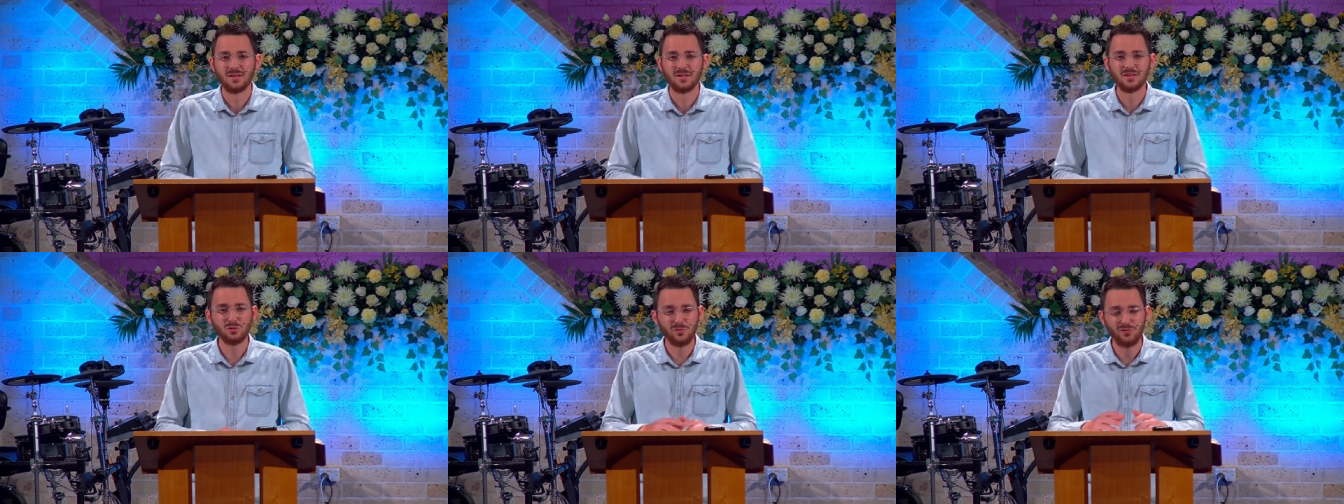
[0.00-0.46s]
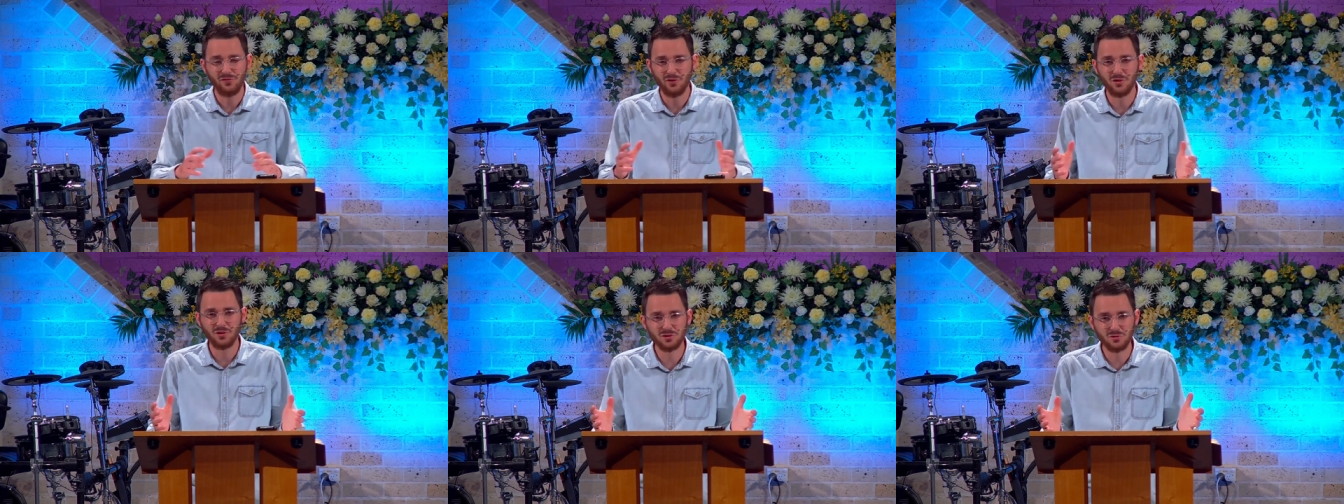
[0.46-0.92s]
This
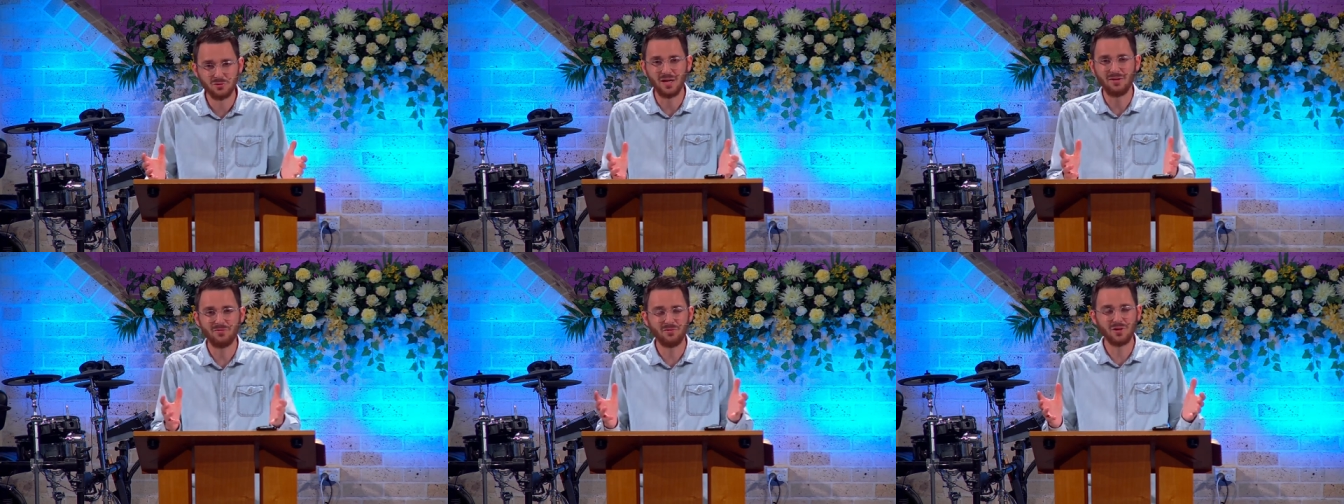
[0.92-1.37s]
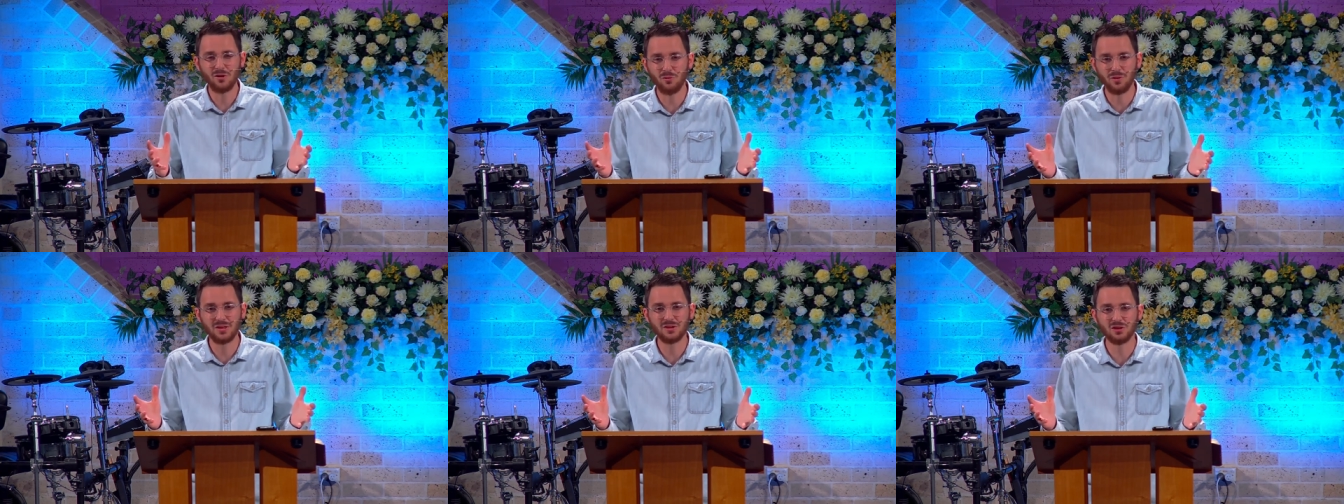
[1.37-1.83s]
refers to every
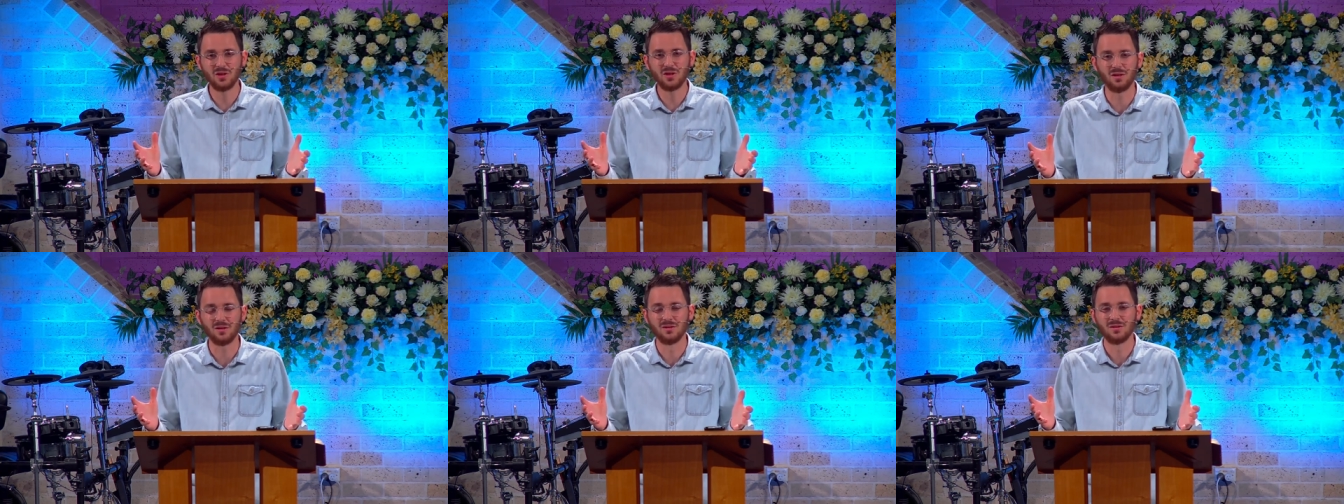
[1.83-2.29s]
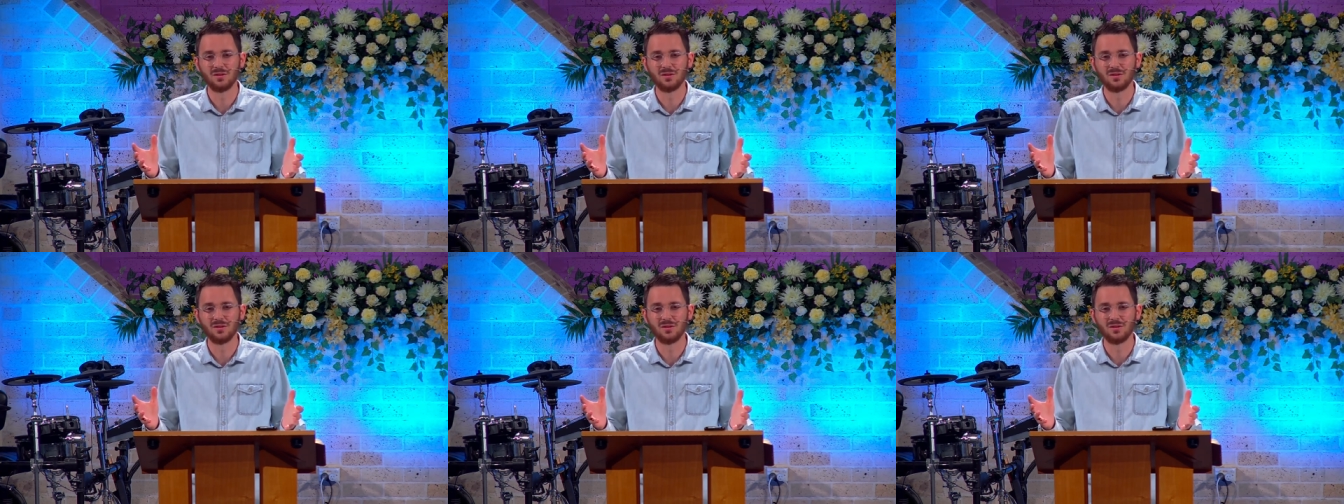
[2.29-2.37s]
creature